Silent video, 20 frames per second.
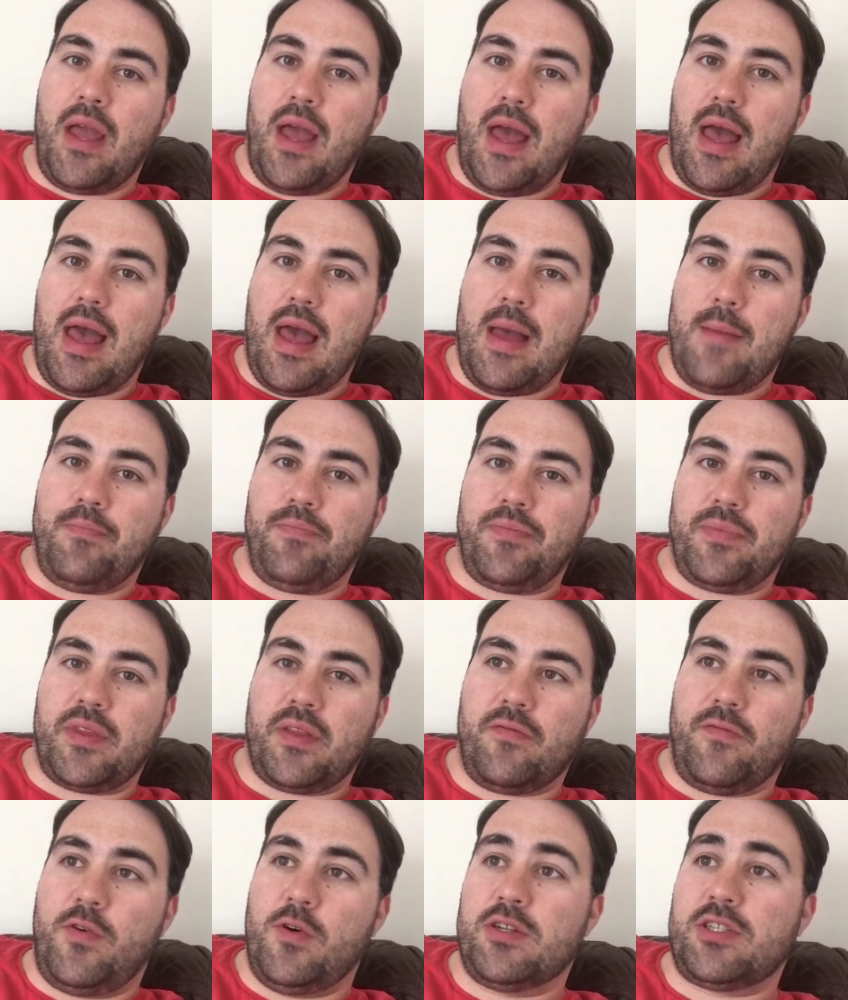
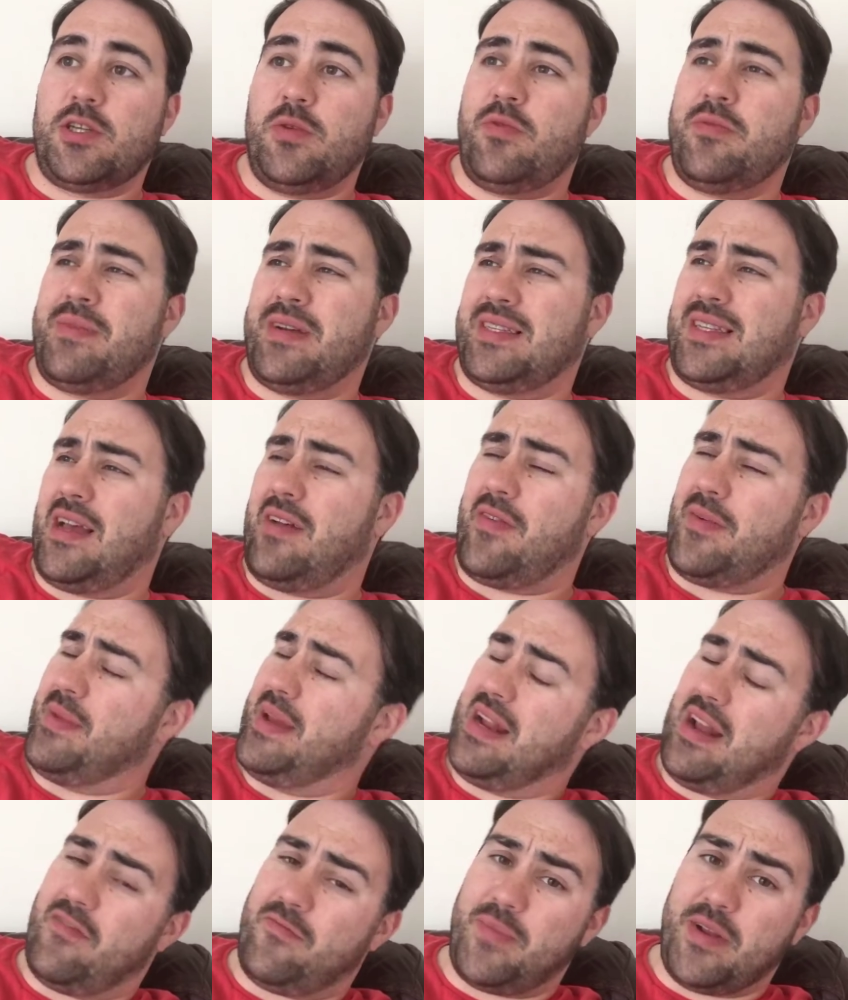Fortunately with myself, I
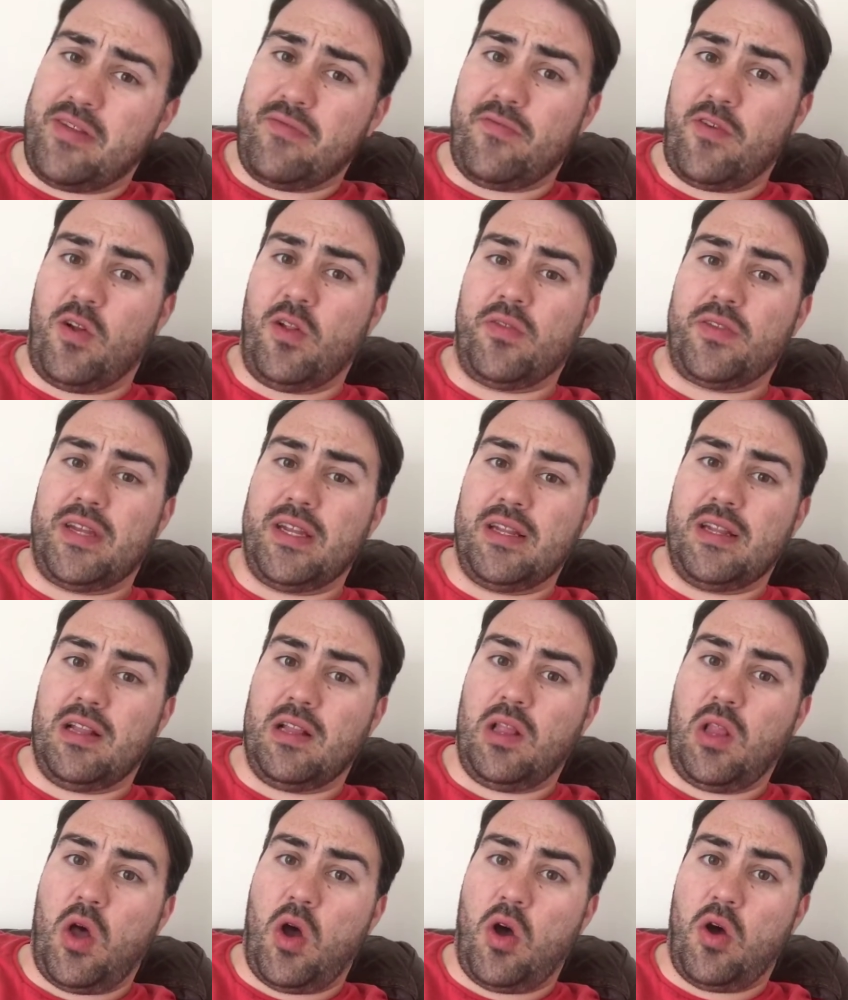mean, I've been involved in a
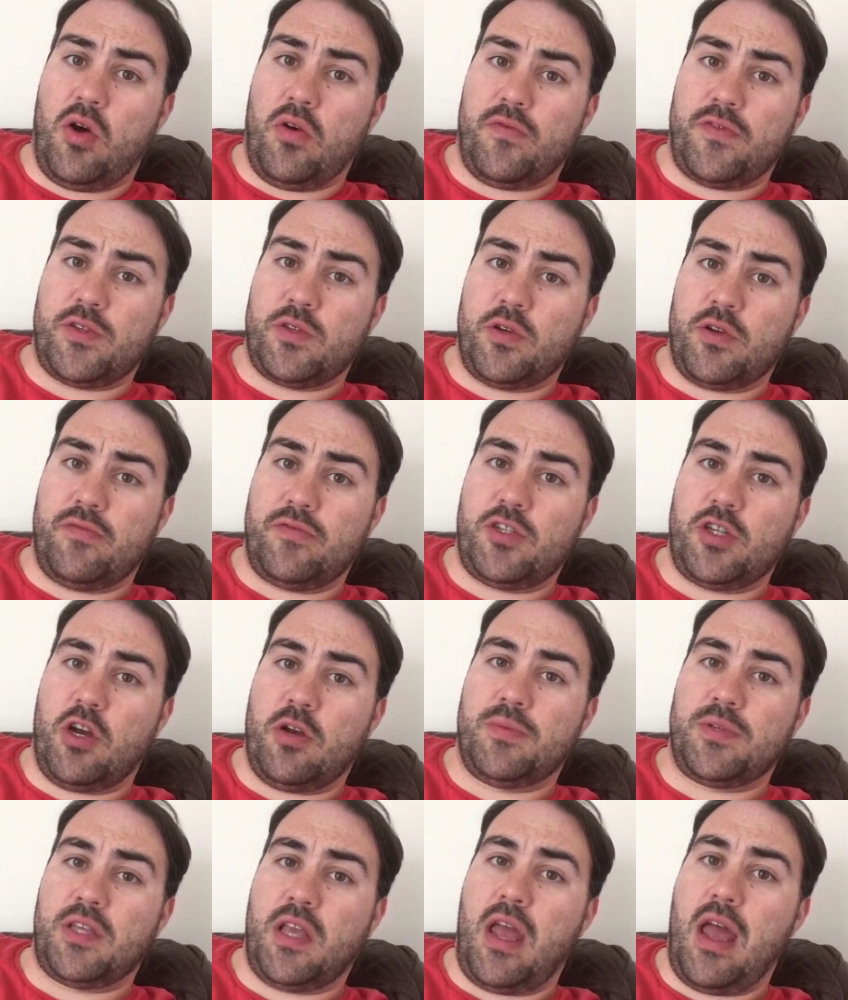lot of sort of
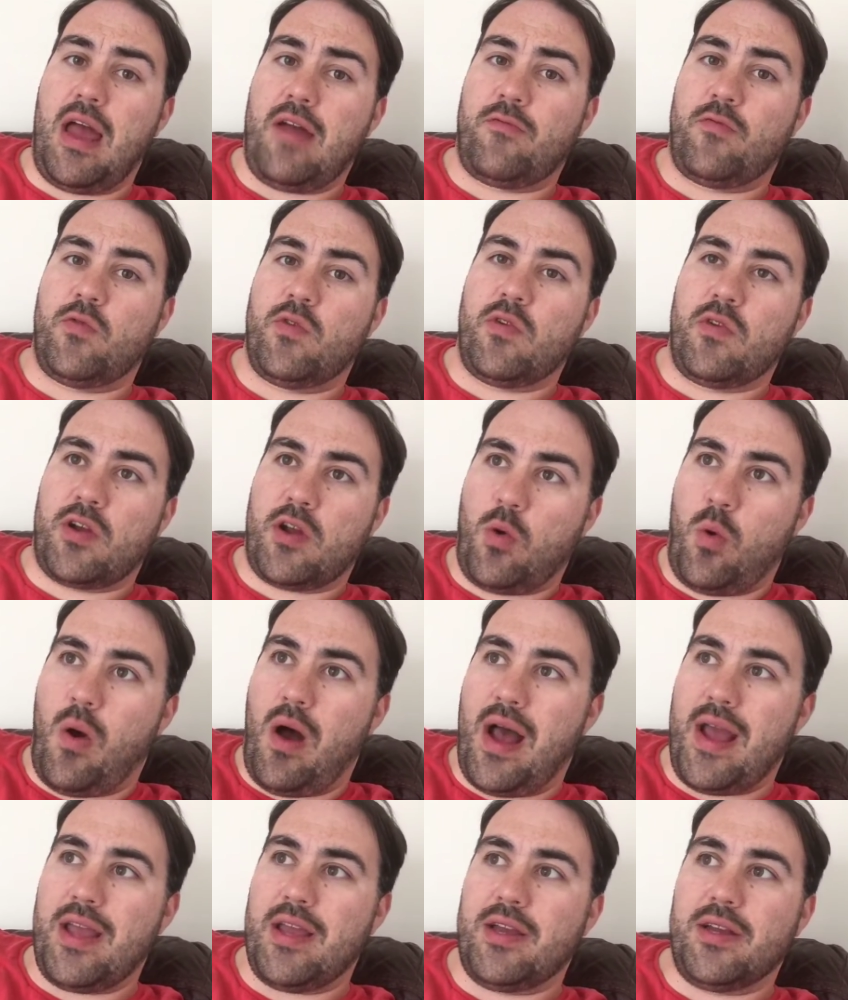jobs that have
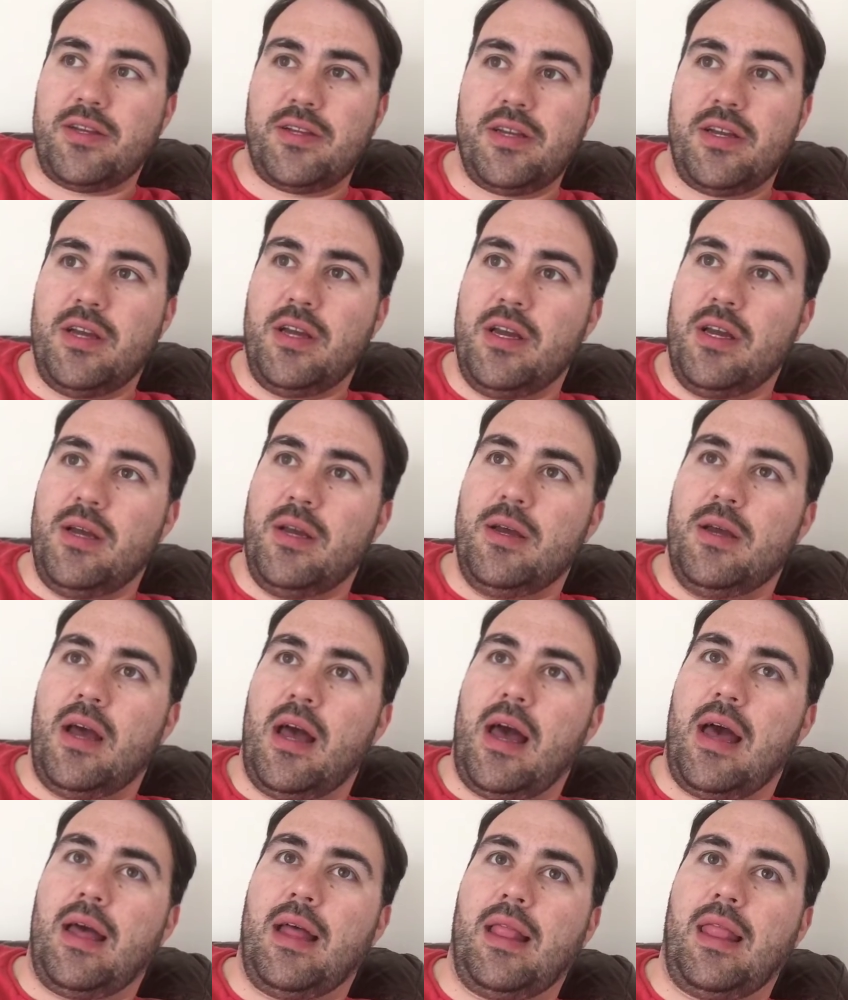required
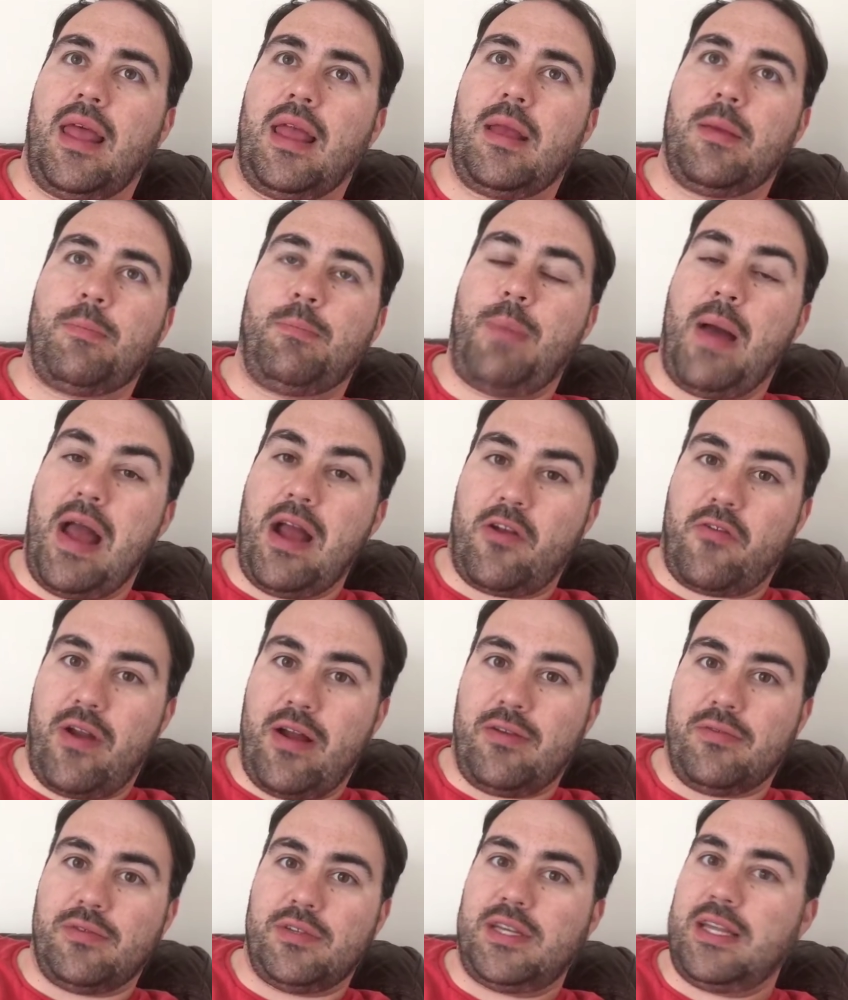like
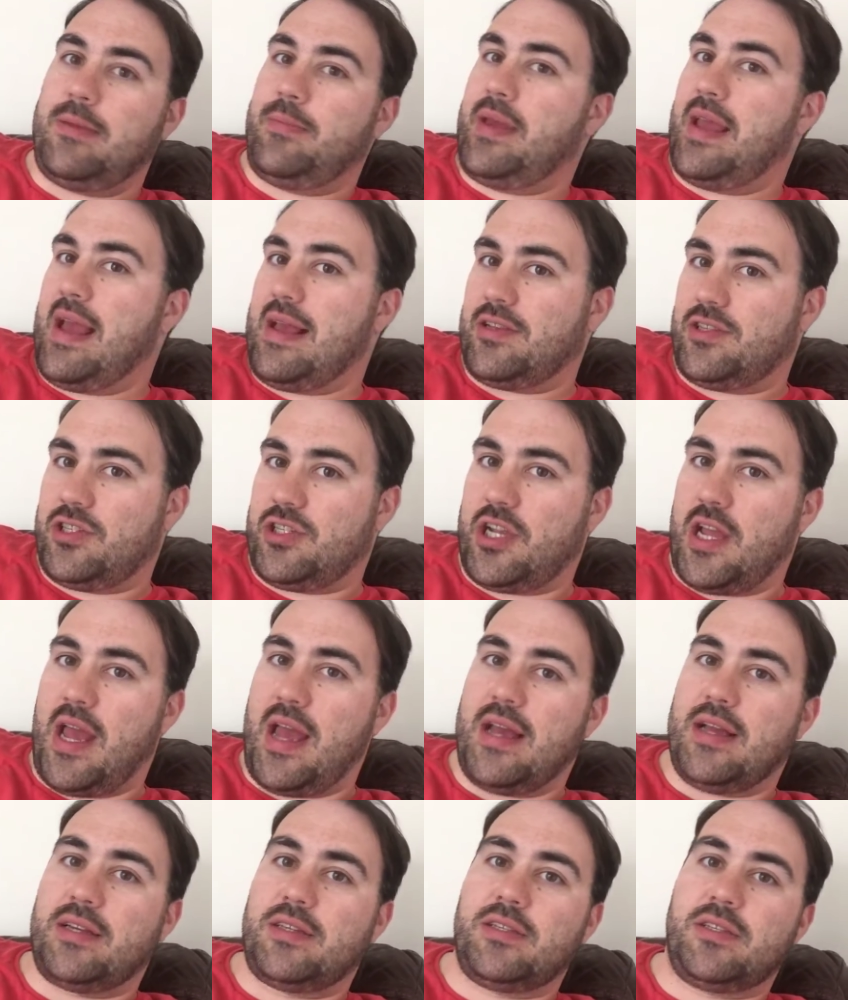background DBS
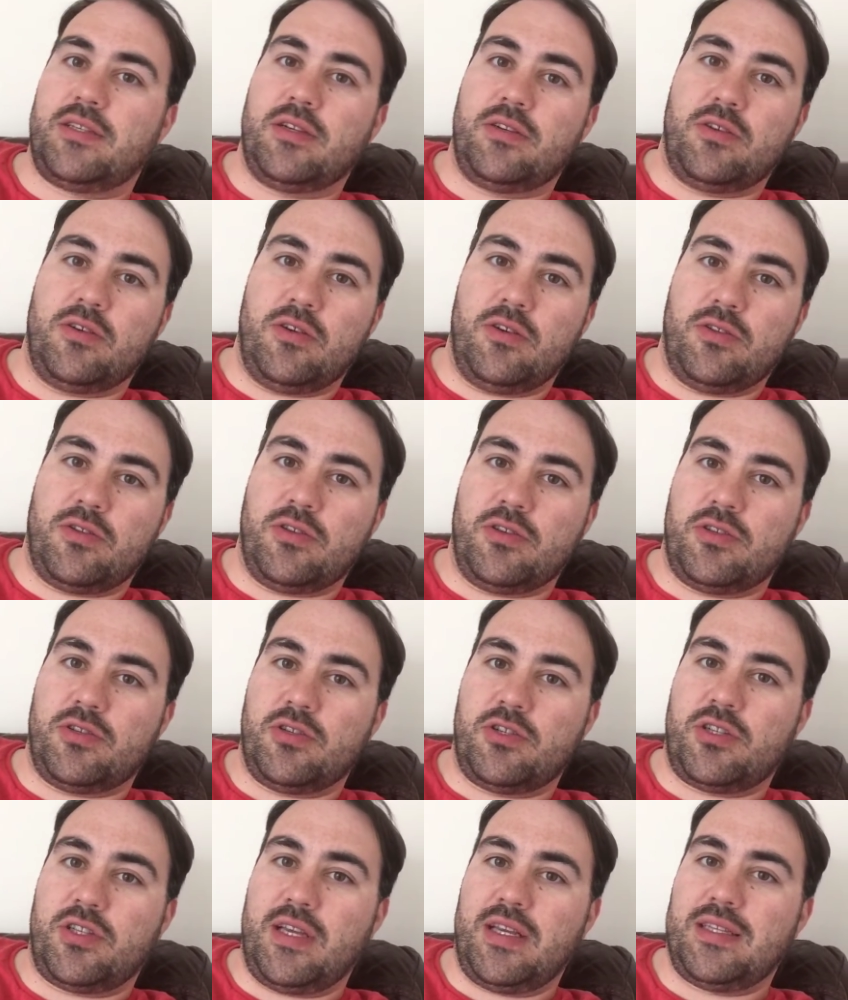checks and other
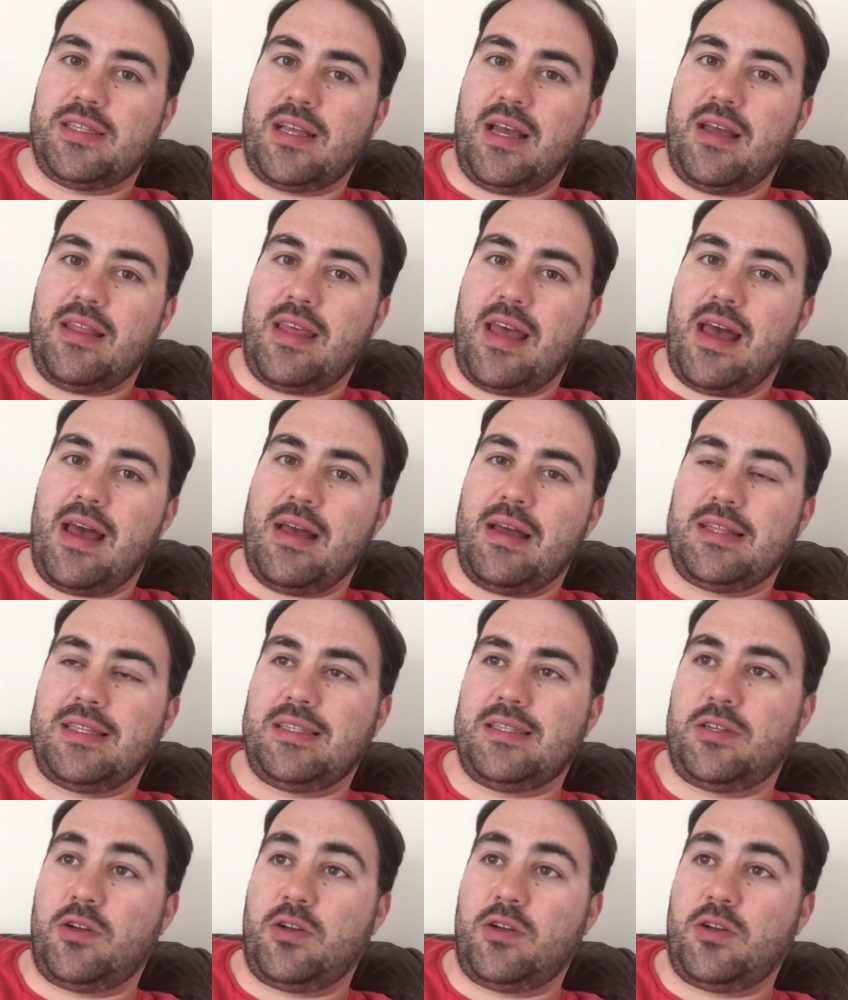such things like that.